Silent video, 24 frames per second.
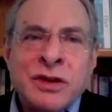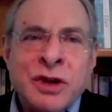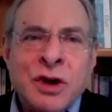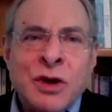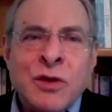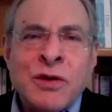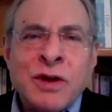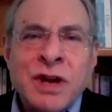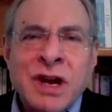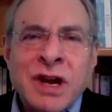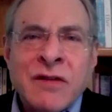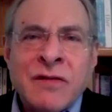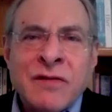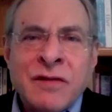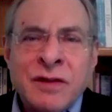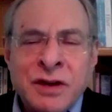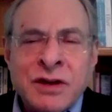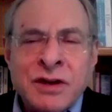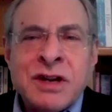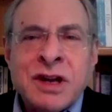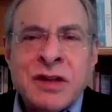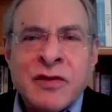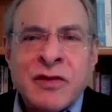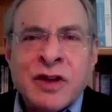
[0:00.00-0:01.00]
don't have
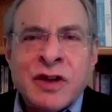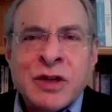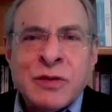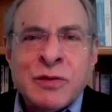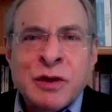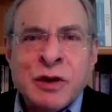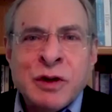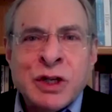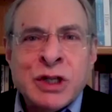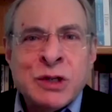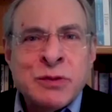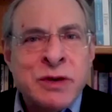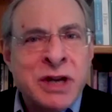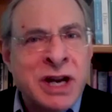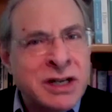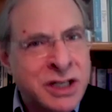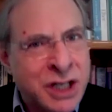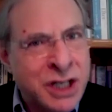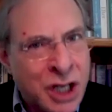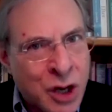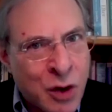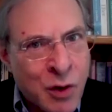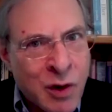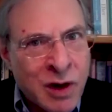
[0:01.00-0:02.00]
near death experiences but
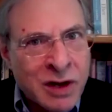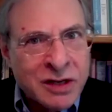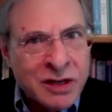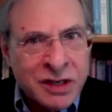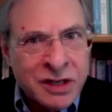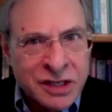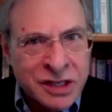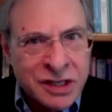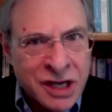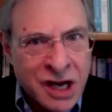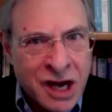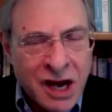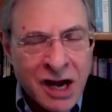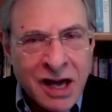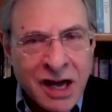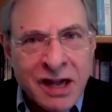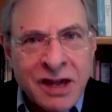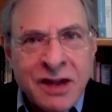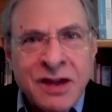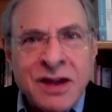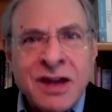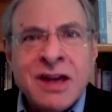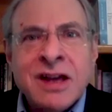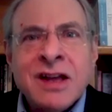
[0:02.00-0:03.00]
actually go on to
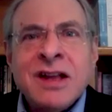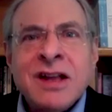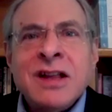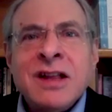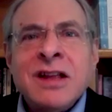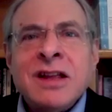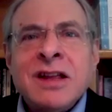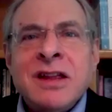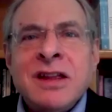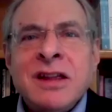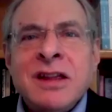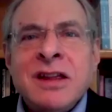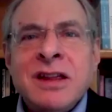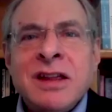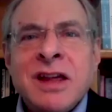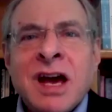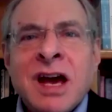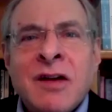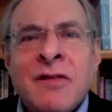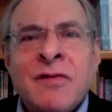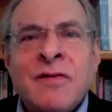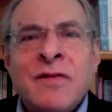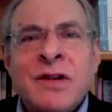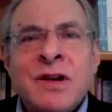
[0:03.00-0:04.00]
die
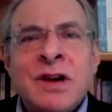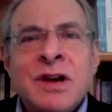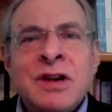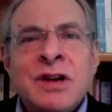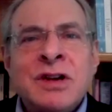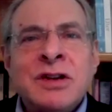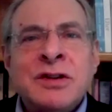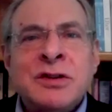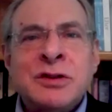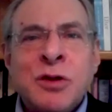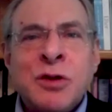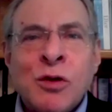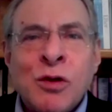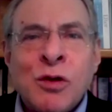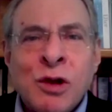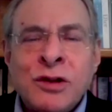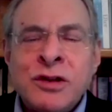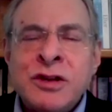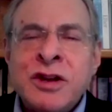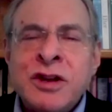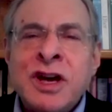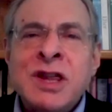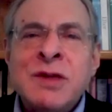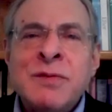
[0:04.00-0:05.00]
have
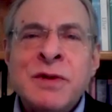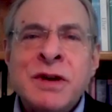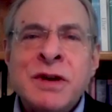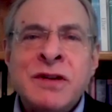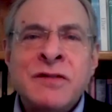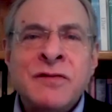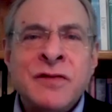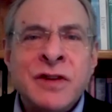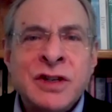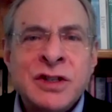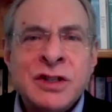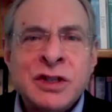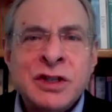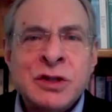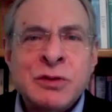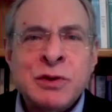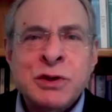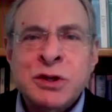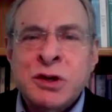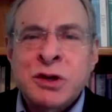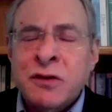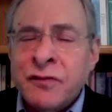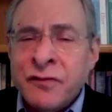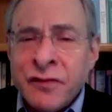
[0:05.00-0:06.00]
so-called deathbed visions
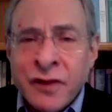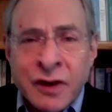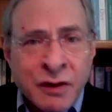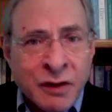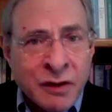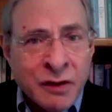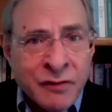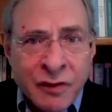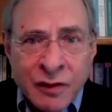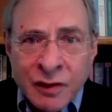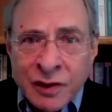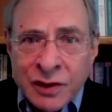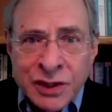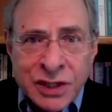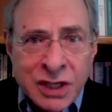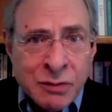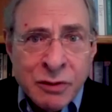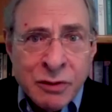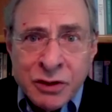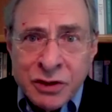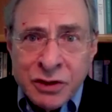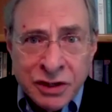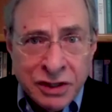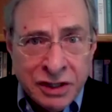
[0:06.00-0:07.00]
which are mm-hmm. very very mm-hmm.
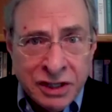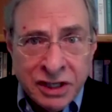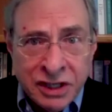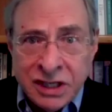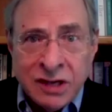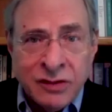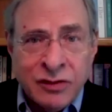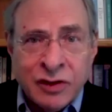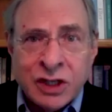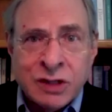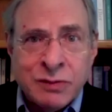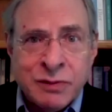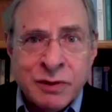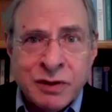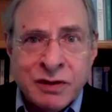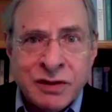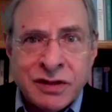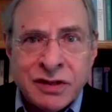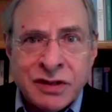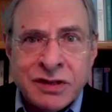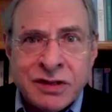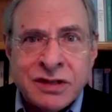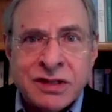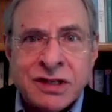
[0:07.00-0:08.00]
similar to near death
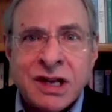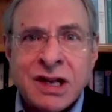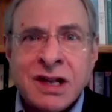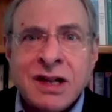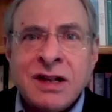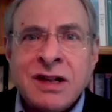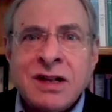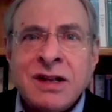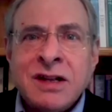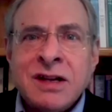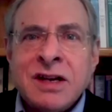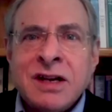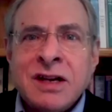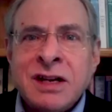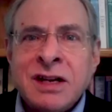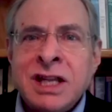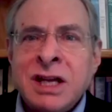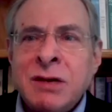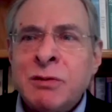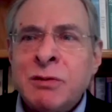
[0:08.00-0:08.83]
experiences mm-hmm.